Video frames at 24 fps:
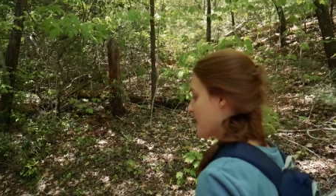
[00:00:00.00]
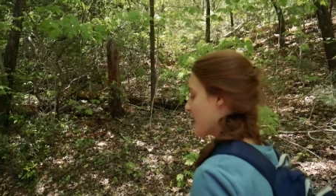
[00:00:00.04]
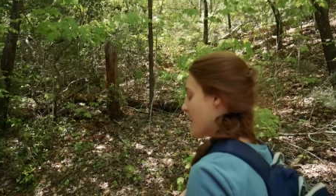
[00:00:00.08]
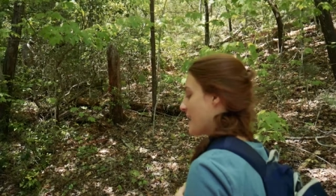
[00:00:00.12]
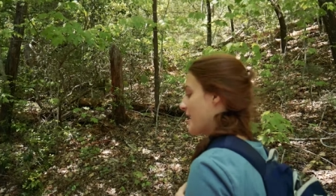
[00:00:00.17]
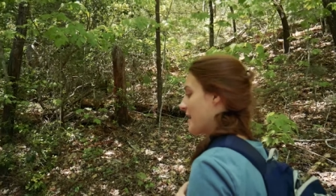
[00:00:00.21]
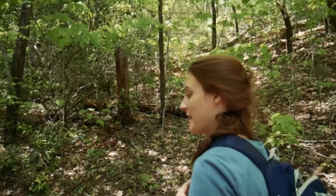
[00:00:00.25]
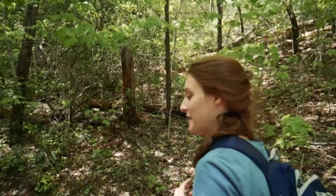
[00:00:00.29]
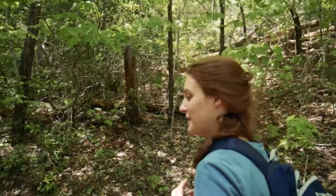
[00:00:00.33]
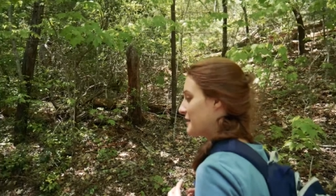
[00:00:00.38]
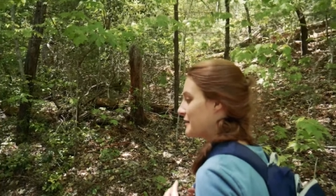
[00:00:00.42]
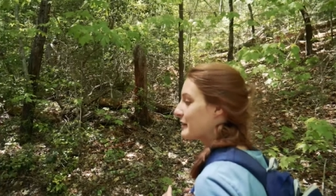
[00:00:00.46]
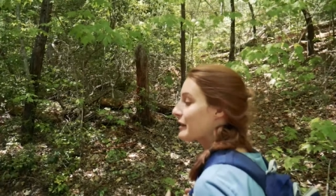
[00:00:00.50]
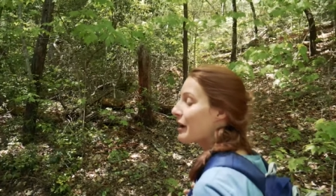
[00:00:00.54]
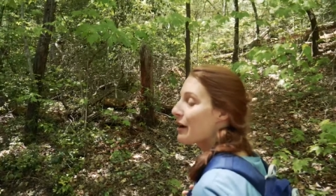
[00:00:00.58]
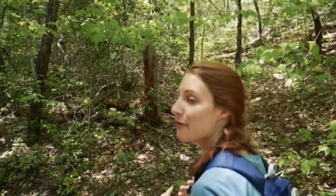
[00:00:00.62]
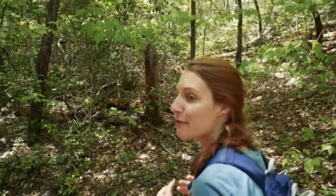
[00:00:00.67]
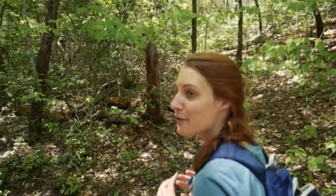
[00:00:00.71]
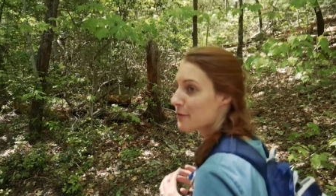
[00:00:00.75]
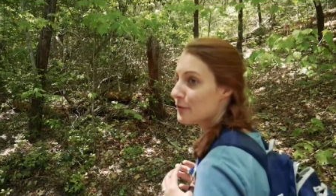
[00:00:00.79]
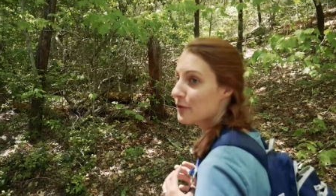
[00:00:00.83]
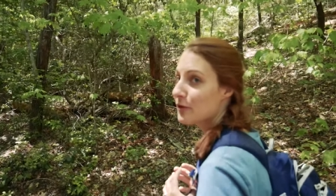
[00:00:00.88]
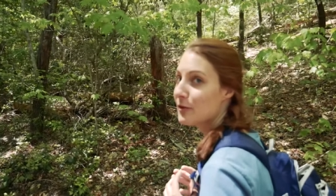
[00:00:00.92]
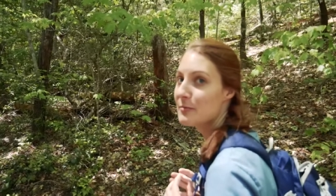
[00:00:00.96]
uh,
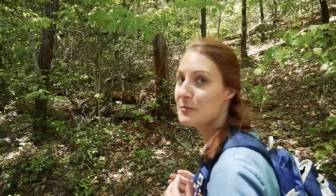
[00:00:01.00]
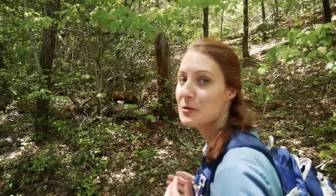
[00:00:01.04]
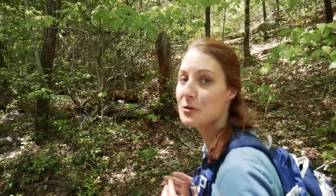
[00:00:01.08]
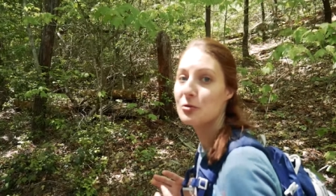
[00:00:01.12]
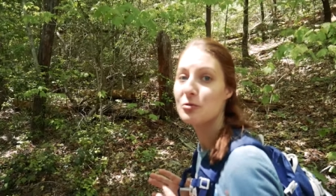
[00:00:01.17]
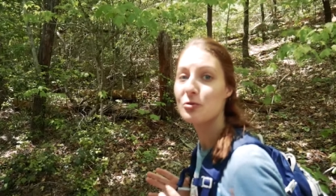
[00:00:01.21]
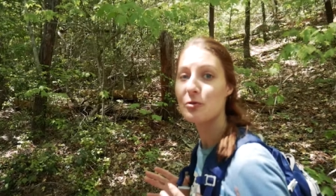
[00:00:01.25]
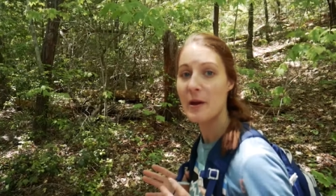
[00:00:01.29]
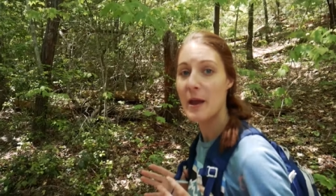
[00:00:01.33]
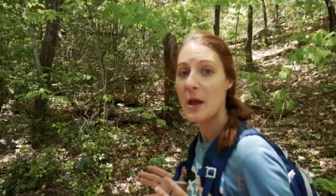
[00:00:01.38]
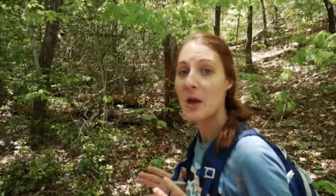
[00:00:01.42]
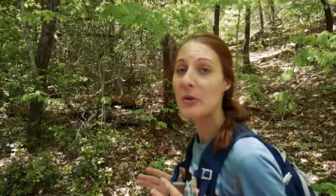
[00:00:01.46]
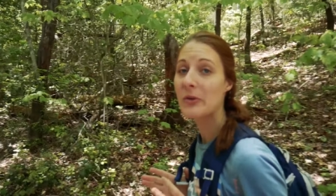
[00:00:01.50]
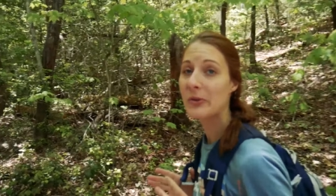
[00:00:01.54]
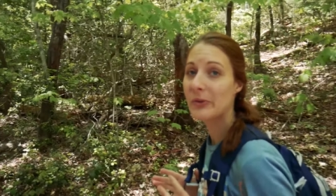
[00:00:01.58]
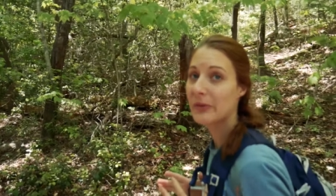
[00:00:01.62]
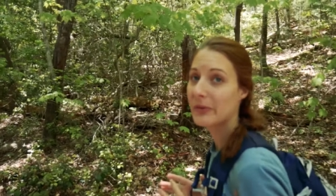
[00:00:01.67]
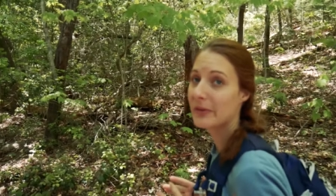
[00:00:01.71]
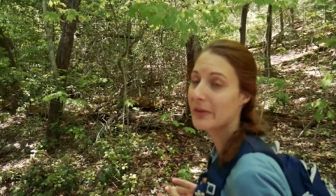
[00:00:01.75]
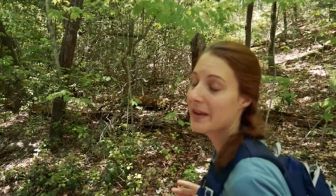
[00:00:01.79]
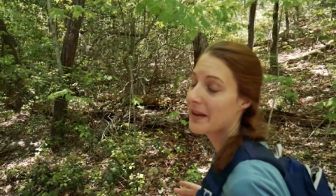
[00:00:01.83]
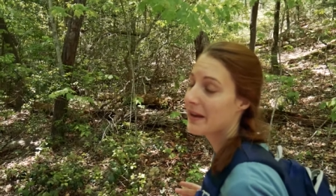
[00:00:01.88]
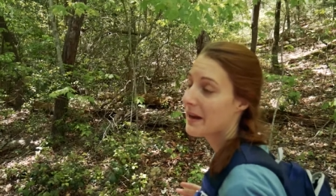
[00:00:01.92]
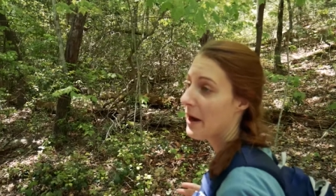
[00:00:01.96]
discovered some new
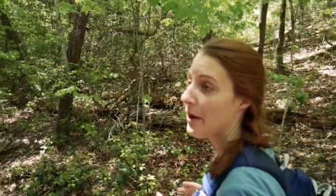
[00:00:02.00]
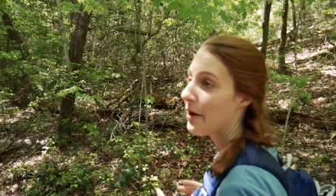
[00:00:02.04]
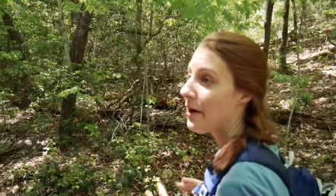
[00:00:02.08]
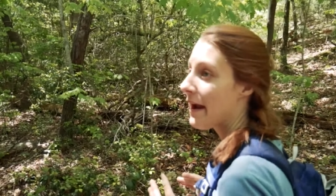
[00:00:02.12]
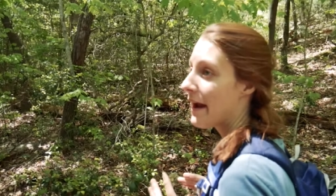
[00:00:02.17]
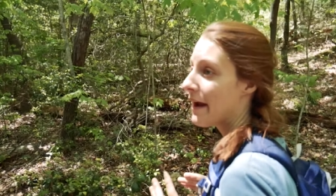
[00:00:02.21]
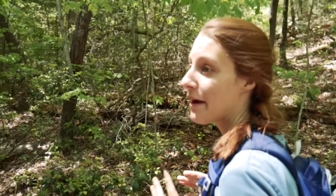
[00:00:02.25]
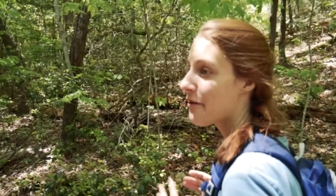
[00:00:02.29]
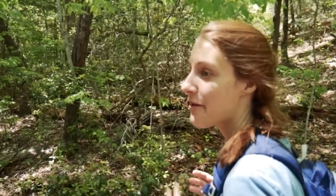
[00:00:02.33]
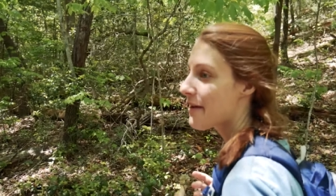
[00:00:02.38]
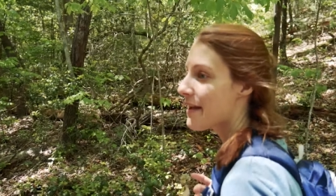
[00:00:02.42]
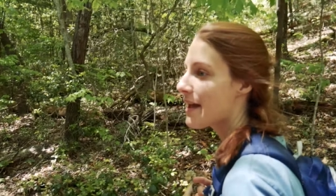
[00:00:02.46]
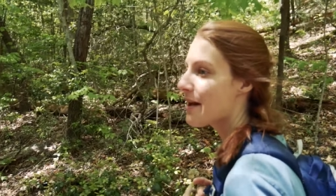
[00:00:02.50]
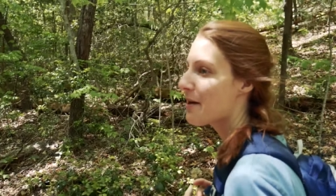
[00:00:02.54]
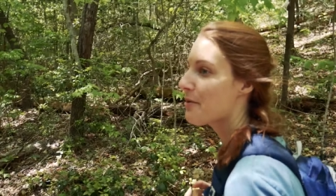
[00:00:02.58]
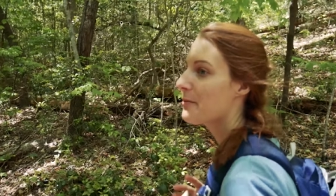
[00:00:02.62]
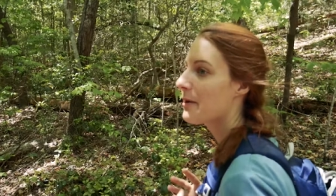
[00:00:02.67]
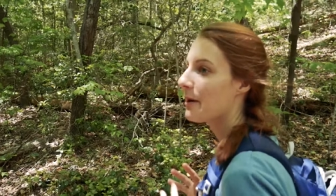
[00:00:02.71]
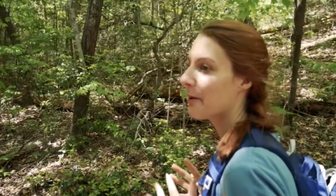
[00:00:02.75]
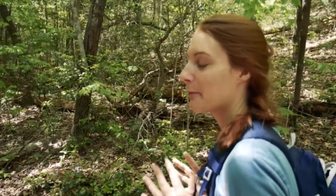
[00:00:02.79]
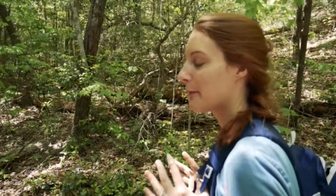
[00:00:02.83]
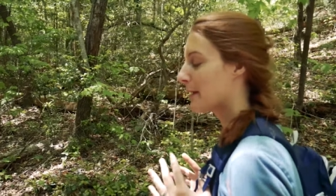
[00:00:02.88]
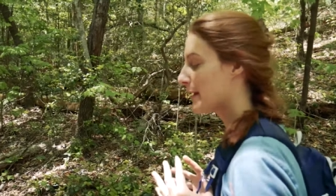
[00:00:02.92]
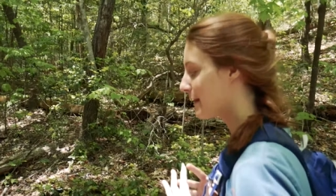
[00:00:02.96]
trails in our area
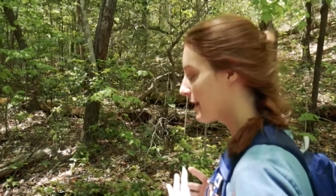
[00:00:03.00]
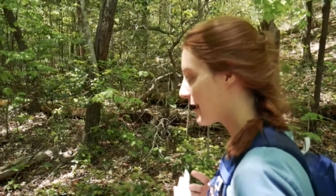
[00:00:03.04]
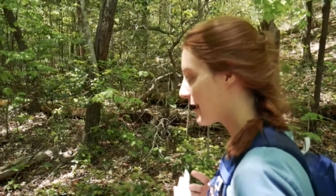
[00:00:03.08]
where we